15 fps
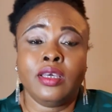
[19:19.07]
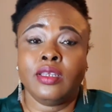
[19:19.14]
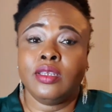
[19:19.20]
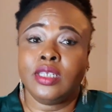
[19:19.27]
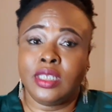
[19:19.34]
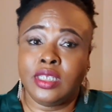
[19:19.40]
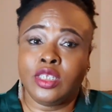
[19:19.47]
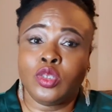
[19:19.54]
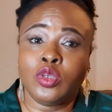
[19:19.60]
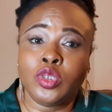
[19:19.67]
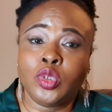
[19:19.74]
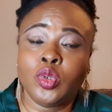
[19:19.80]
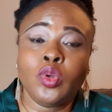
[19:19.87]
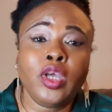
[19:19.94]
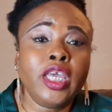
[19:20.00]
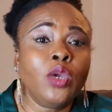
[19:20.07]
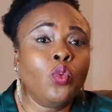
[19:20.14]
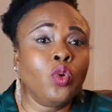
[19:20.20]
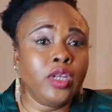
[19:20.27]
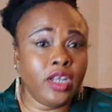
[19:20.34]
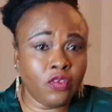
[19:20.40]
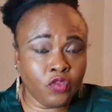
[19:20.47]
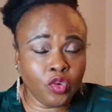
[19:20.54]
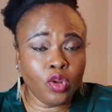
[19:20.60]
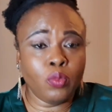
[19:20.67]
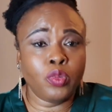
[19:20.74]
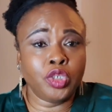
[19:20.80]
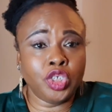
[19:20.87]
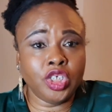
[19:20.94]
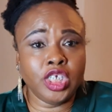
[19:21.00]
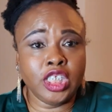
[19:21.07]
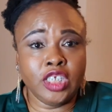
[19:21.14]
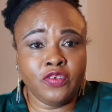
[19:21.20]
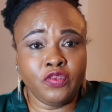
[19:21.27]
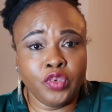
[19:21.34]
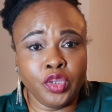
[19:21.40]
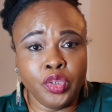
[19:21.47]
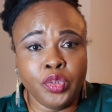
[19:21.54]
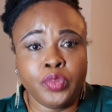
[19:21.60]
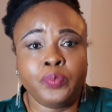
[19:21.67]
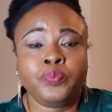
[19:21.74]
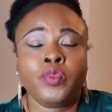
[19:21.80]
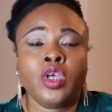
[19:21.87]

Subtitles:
this is also a wonderful opportunity for you.